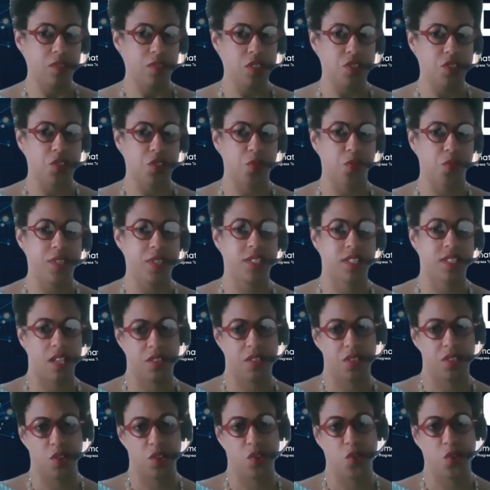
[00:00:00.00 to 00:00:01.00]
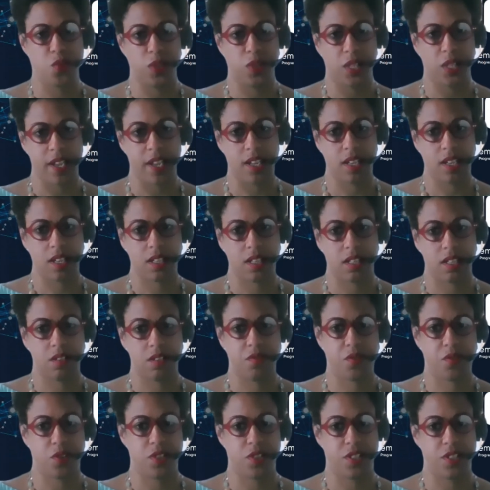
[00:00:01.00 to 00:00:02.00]
So resend the new link
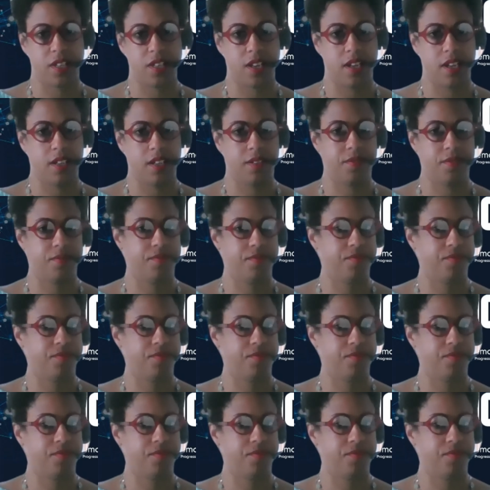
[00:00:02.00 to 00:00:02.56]
for today.